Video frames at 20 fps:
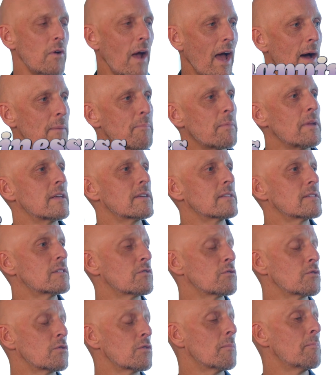happiness and
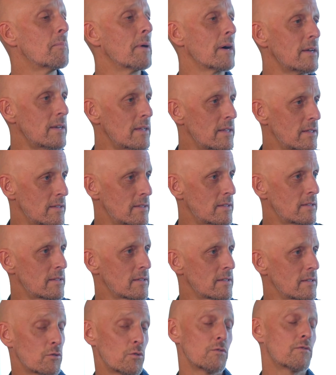true
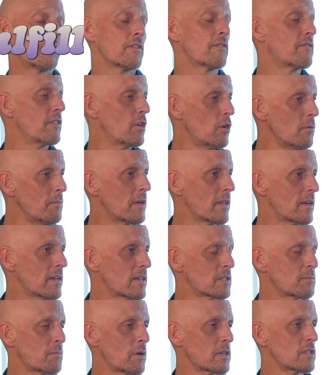abundance, true fulfillment,
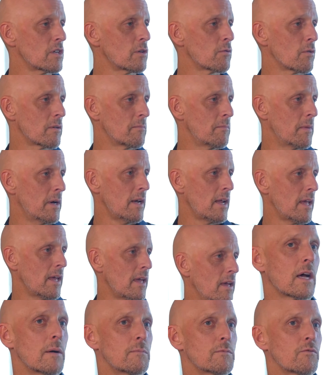especially around money,
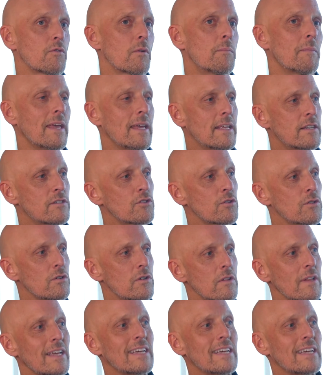comes from internal